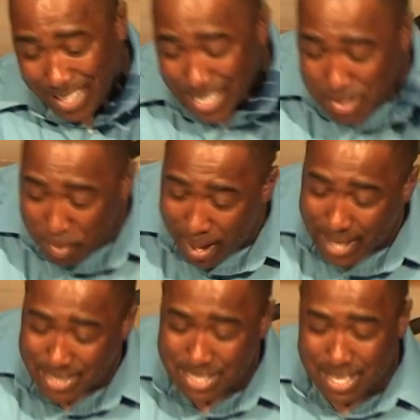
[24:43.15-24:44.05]
His
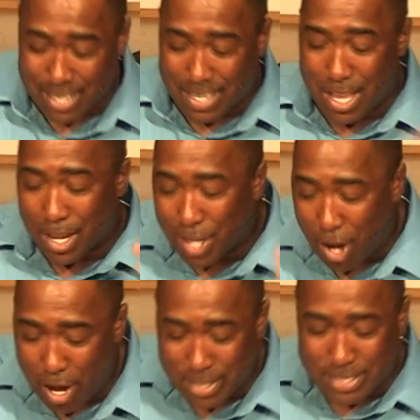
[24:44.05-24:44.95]
mindset
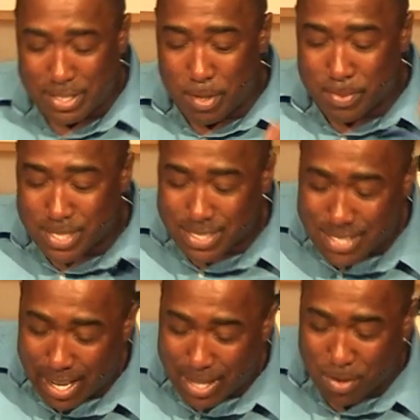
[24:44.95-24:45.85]
caused him to
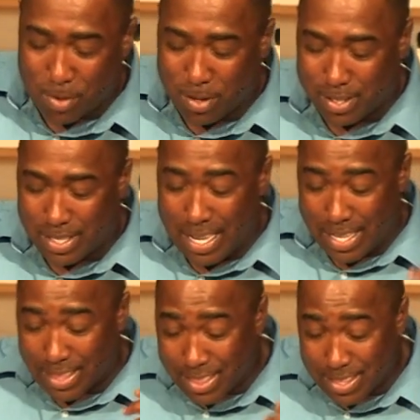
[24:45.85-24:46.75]
take on
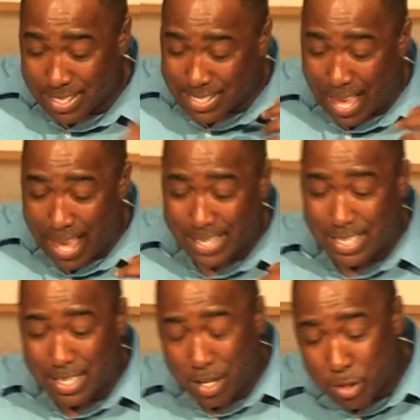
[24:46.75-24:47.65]
this
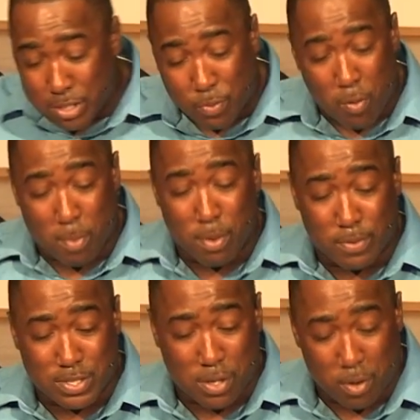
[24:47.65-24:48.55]
idea or this form
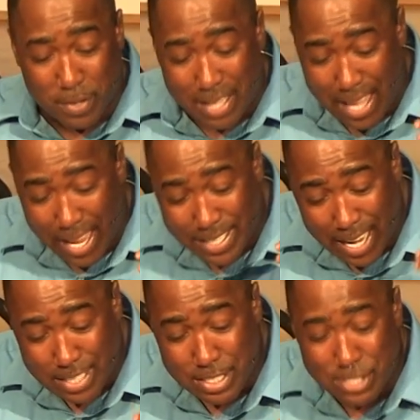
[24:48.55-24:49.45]
of a servant and to
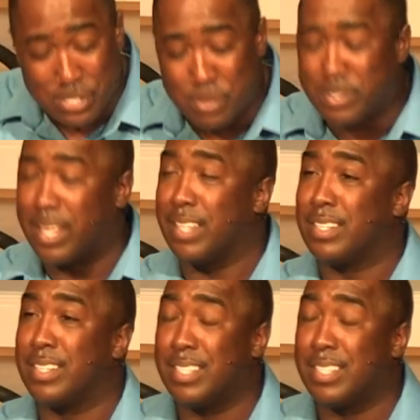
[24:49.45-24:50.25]
actually choose that.